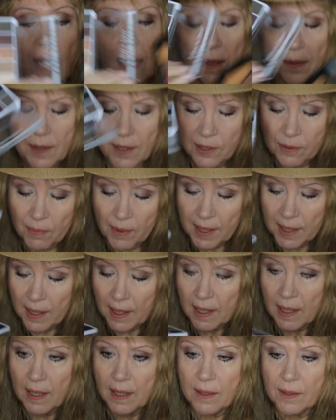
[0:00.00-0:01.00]
And this one
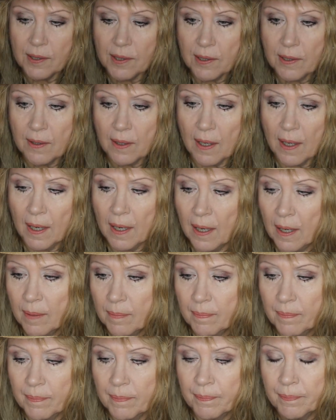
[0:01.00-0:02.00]
is
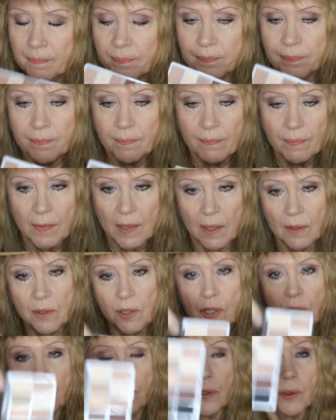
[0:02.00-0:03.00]

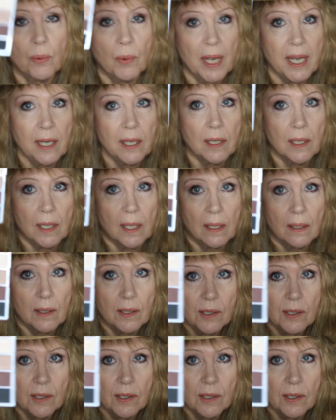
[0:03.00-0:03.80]
Nude Awakening.